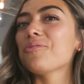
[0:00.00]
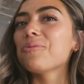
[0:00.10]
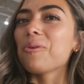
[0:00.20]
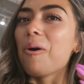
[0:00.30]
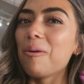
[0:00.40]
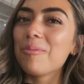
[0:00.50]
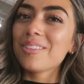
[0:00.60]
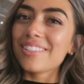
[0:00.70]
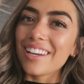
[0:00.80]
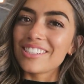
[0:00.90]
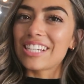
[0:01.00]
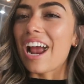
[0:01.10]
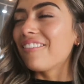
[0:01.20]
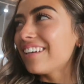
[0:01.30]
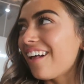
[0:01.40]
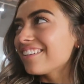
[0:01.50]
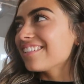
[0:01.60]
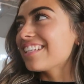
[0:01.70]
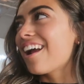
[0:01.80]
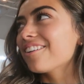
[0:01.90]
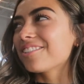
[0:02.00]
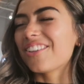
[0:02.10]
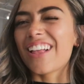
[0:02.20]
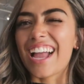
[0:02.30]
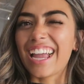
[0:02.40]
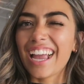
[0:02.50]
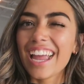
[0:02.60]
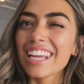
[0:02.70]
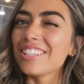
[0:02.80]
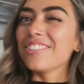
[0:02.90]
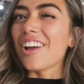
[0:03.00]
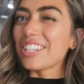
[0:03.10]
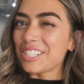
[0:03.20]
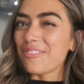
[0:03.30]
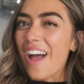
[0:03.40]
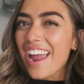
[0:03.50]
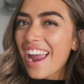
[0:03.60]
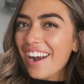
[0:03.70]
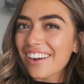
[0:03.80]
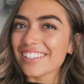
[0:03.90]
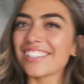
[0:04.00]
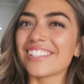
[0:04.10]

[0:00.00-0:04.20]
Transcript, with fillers: you almost touched Cameron Dallas's hair. So like you touched my hair.